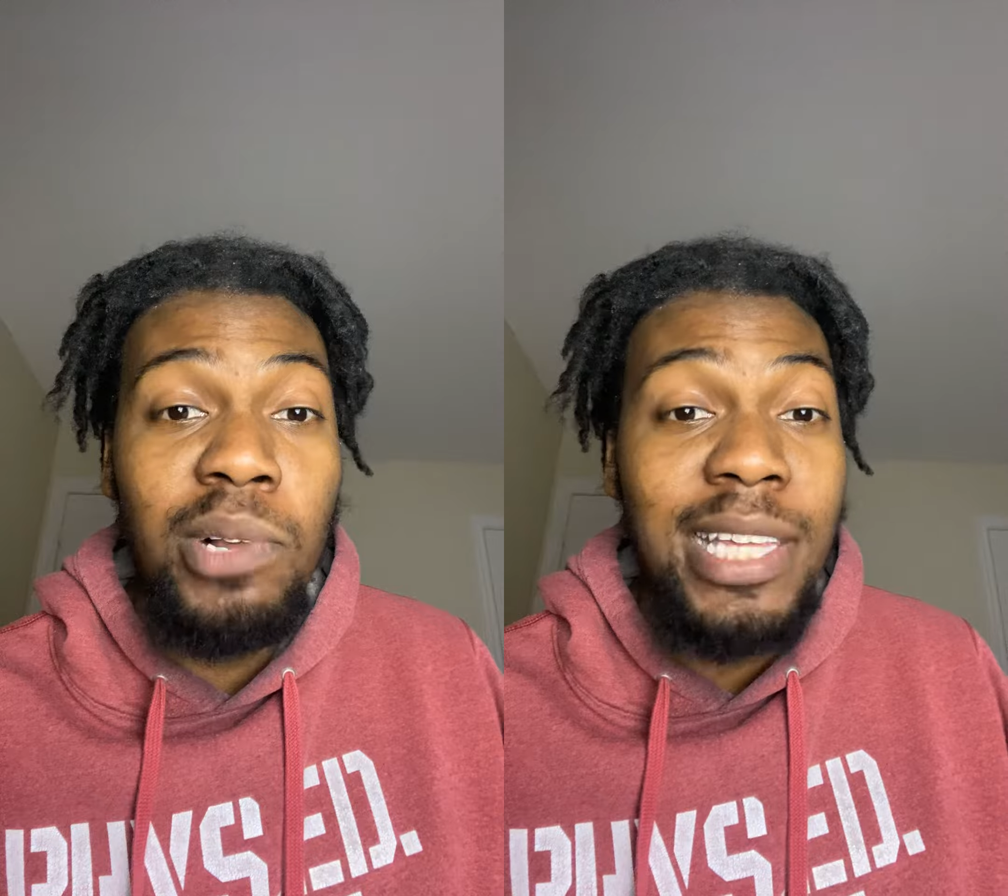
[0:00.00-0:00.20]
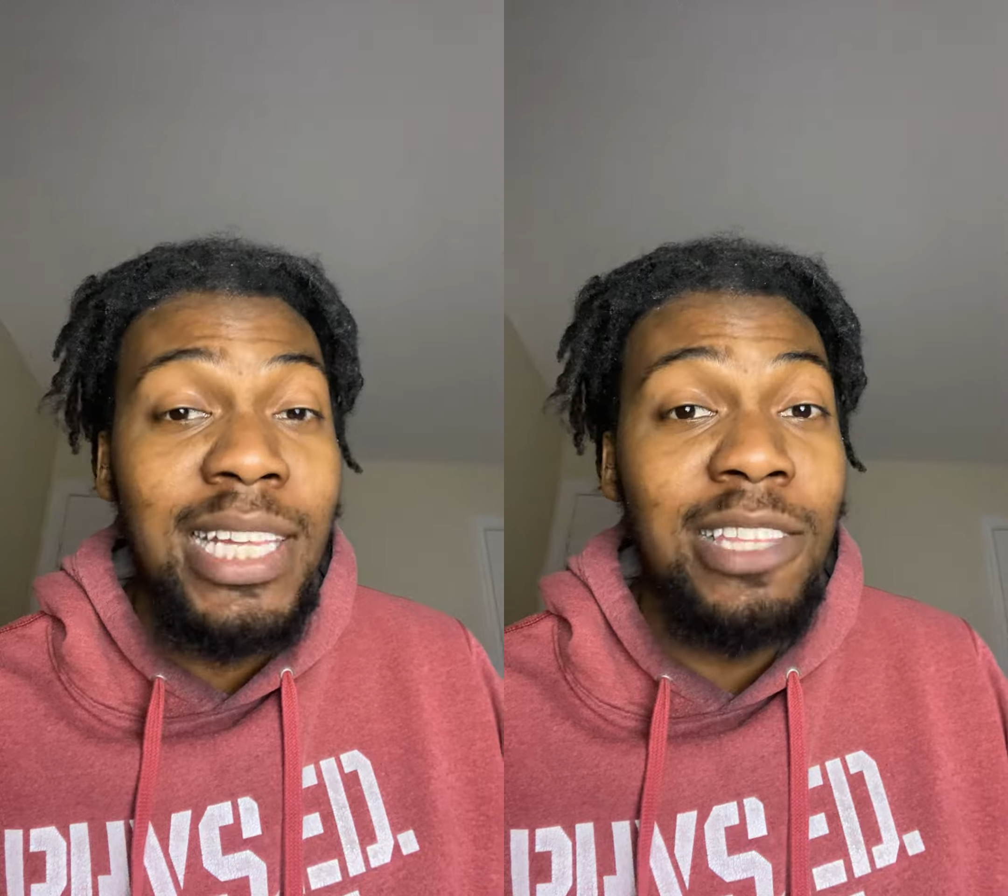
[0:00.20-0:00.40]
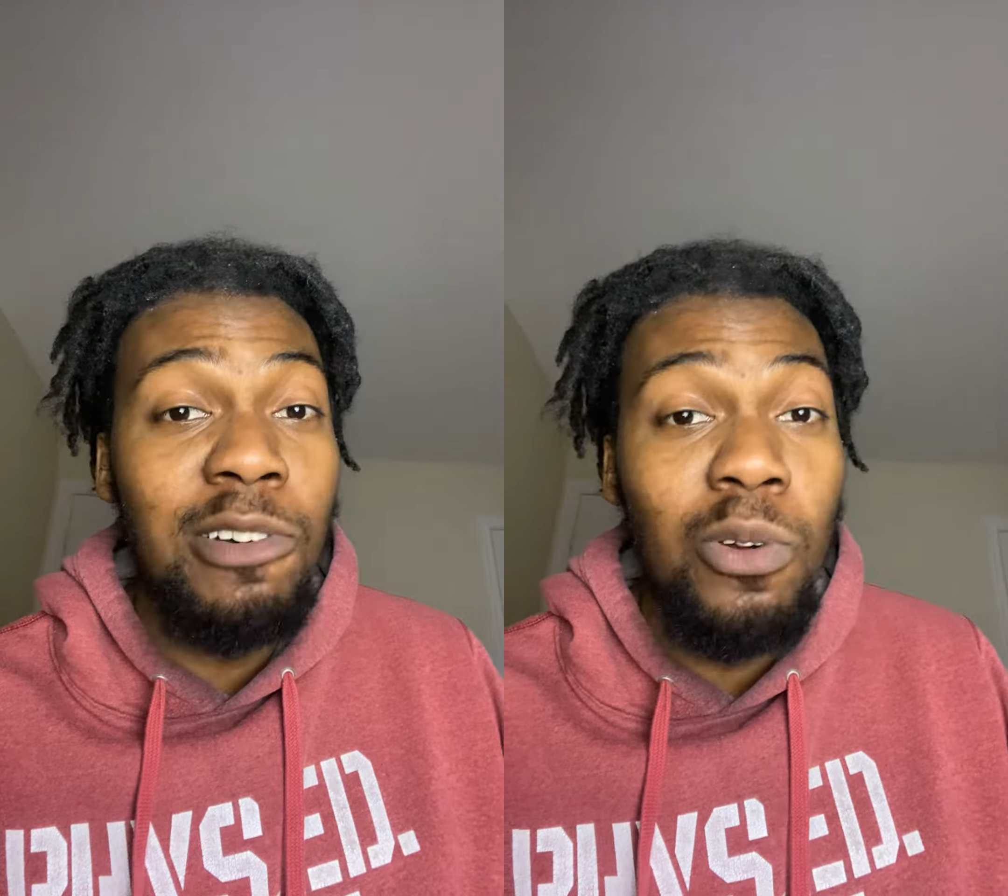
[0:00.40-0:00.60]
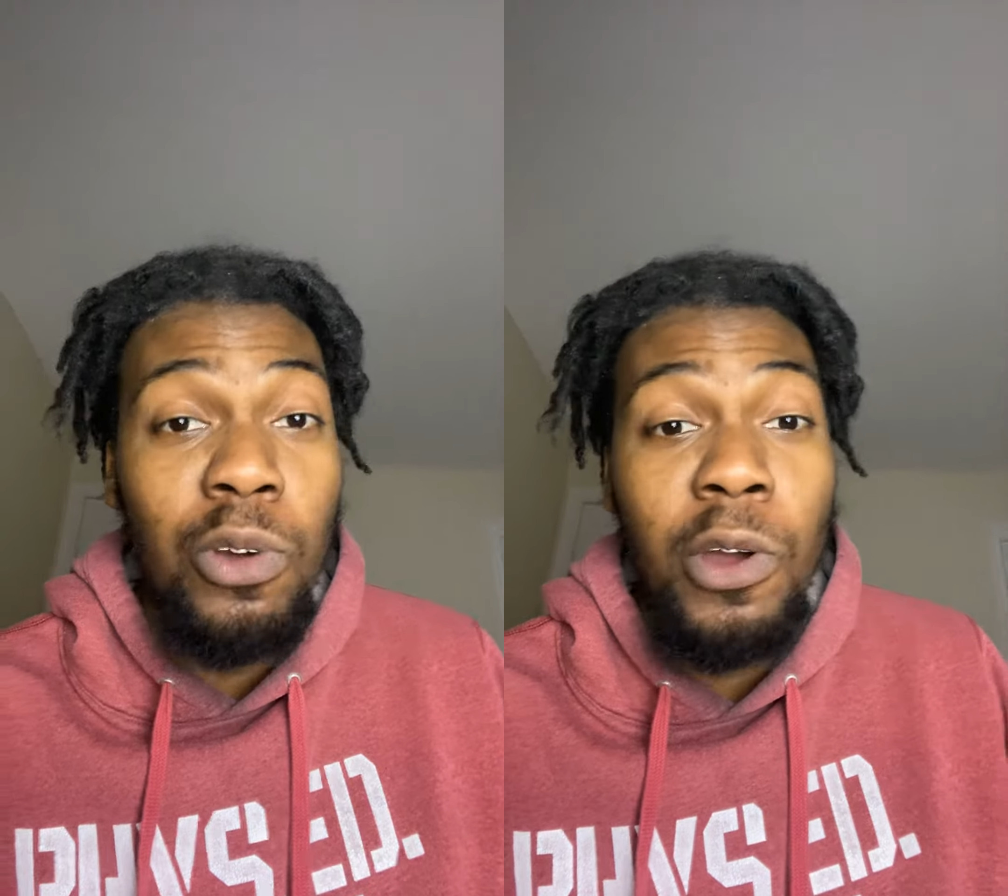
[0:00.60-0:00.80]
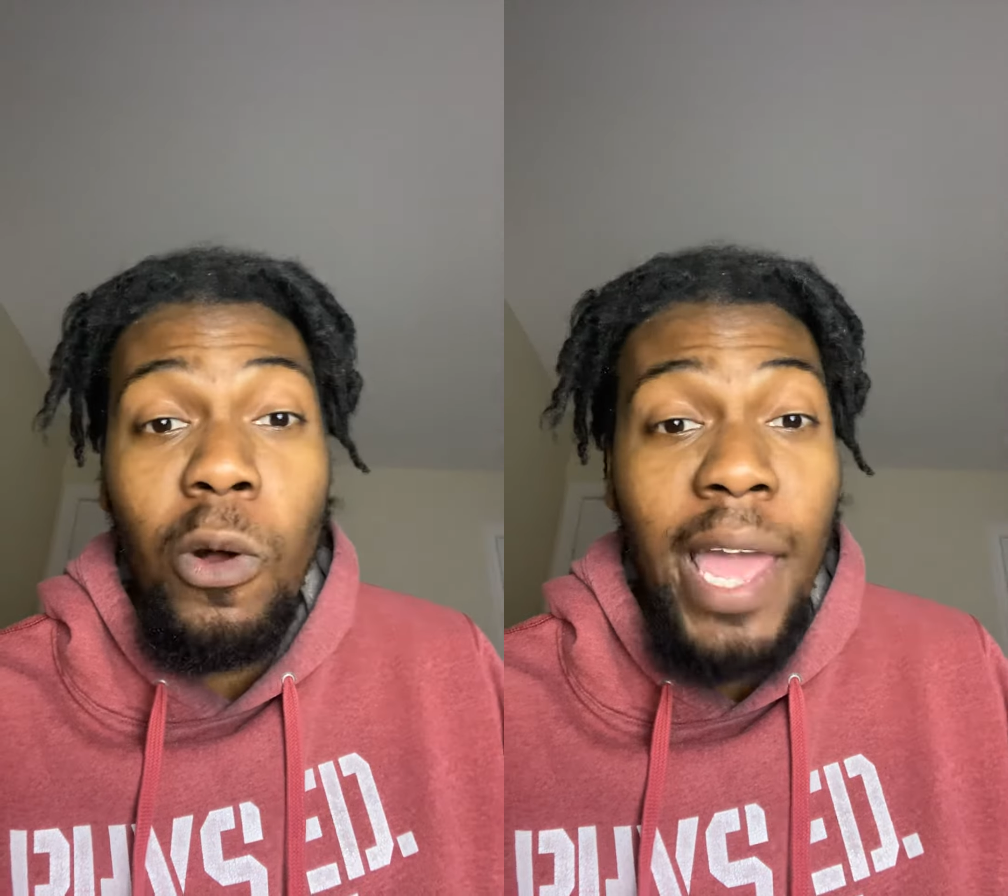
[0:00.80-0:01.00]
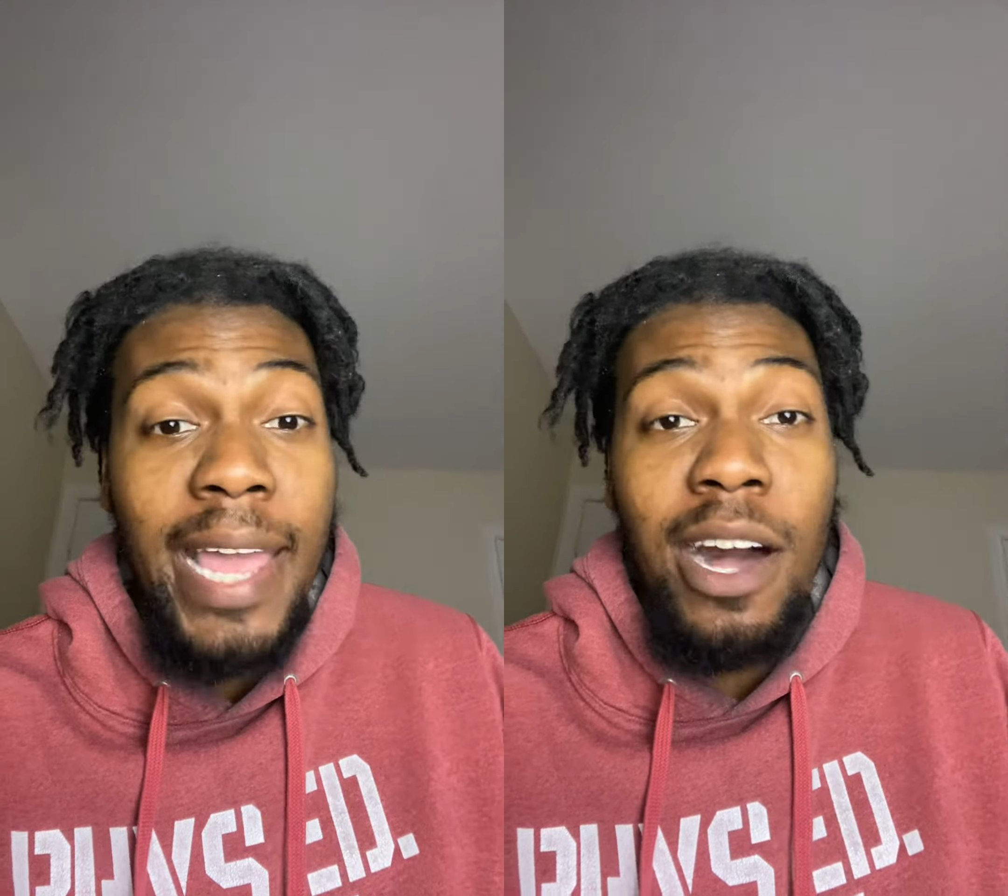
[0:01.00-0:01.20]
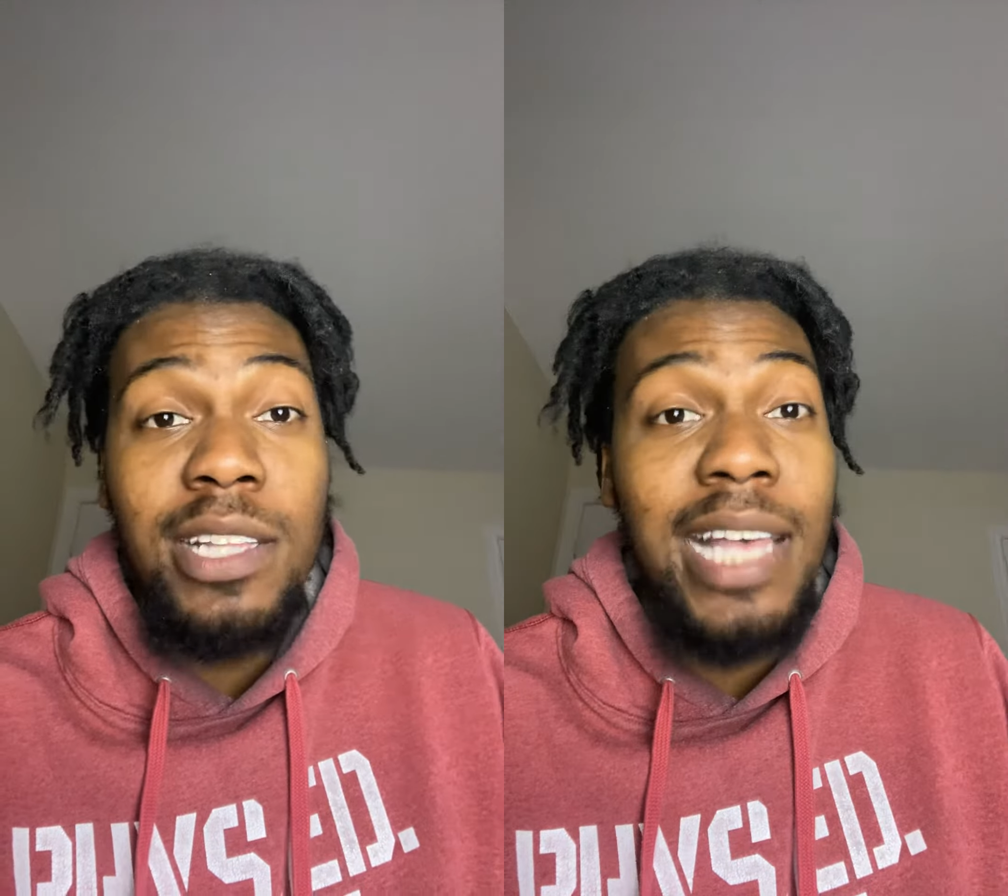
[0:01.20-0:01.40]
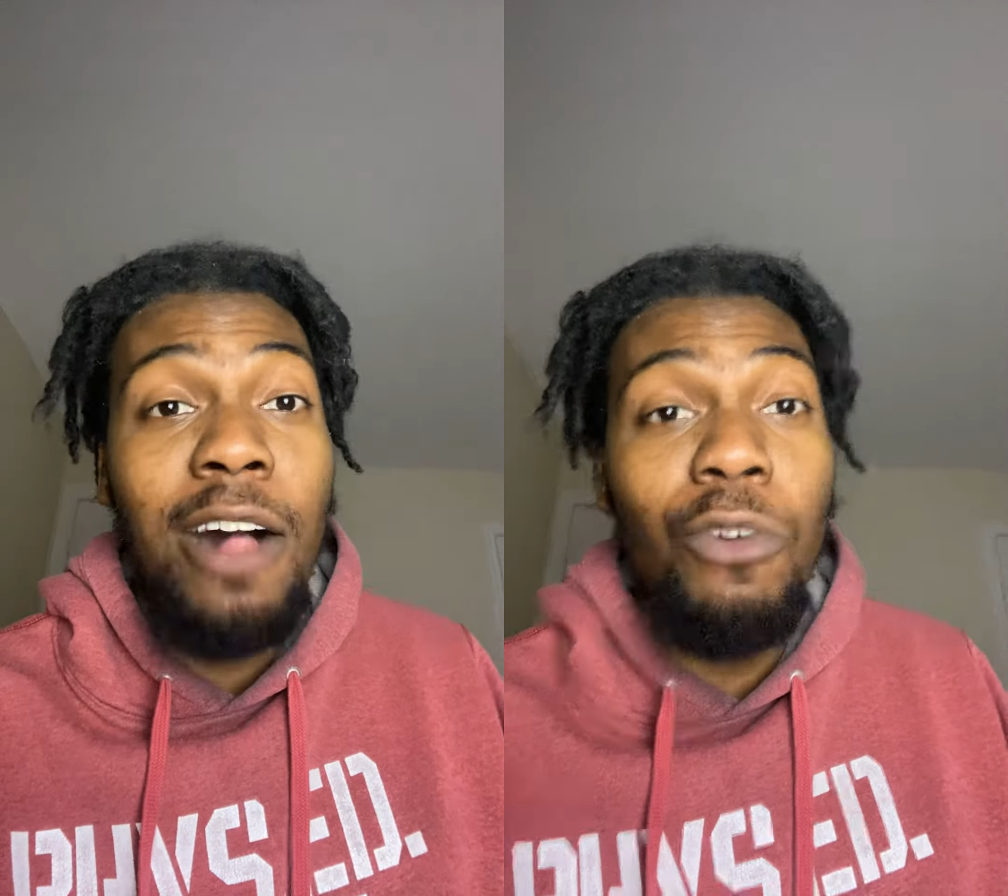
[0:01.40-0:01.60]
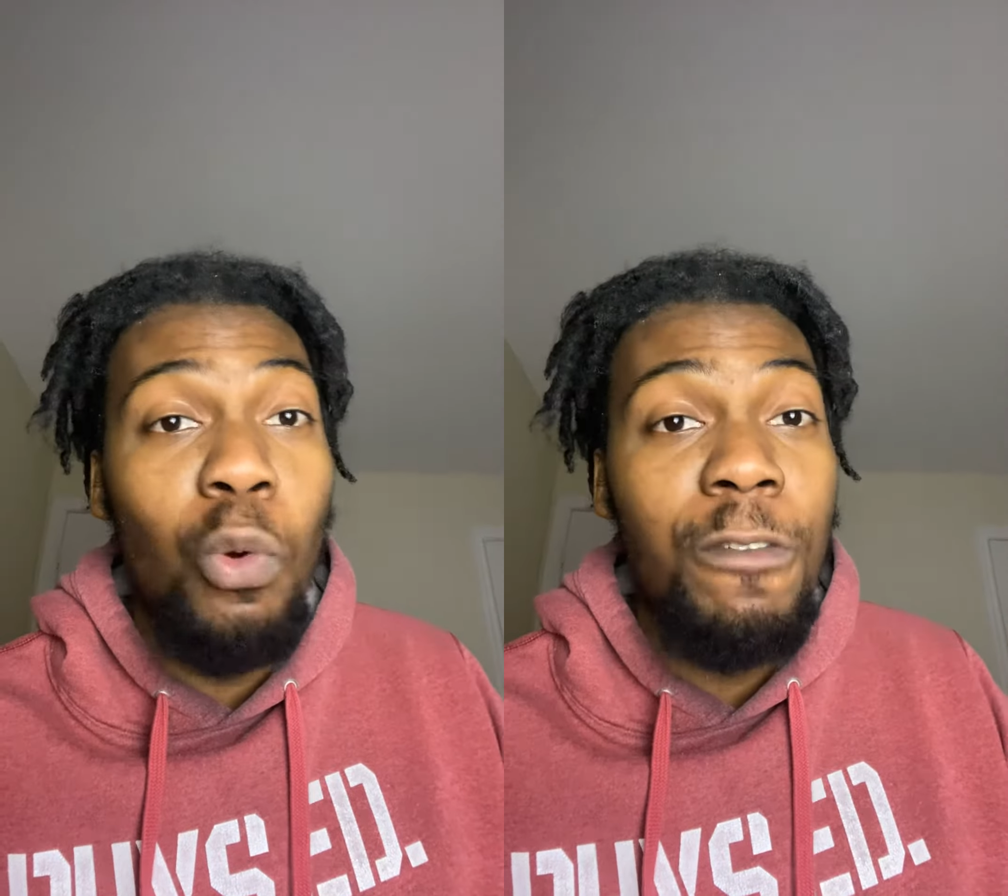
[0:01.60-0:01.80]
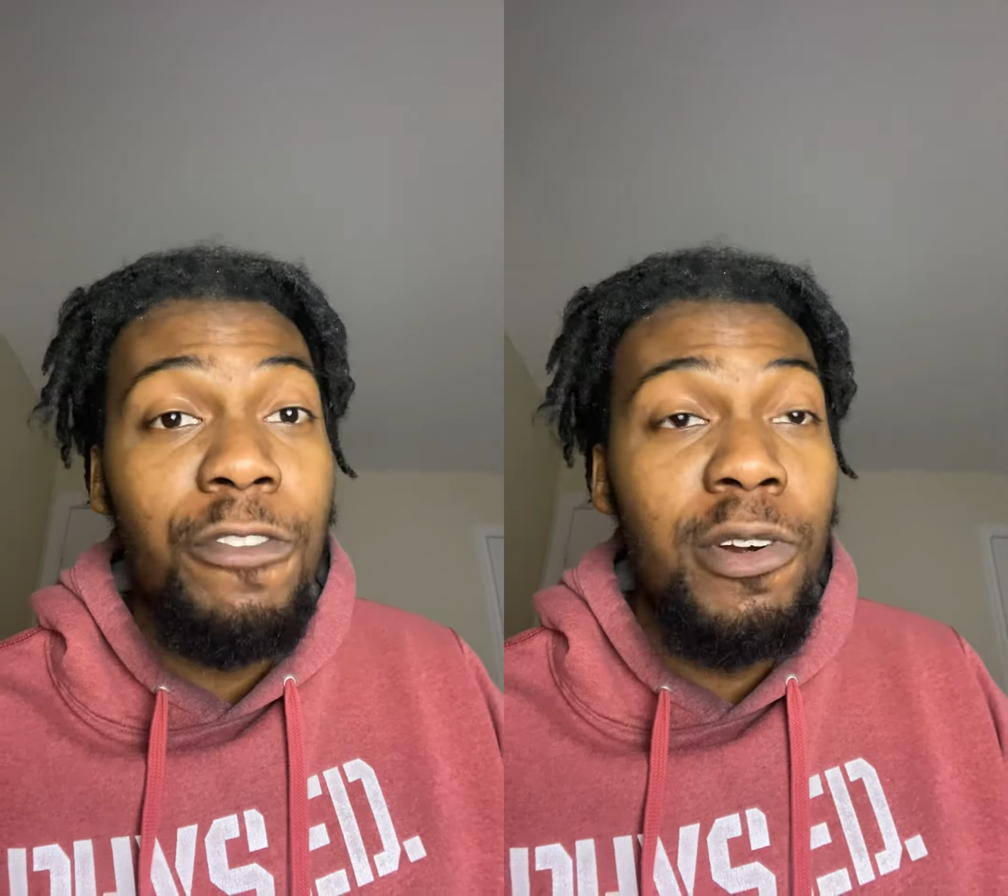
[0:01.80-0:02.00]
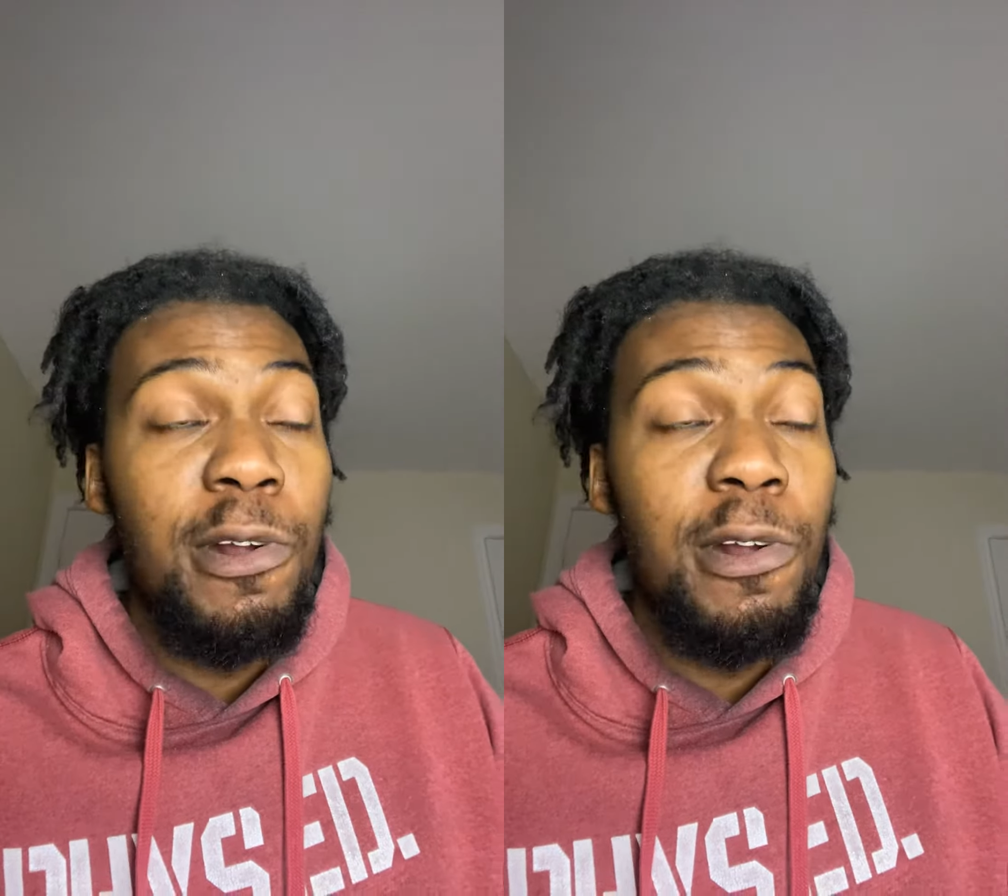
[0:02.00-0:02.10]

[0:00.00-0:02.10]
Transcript: I think they're going to hang on to Al Horford,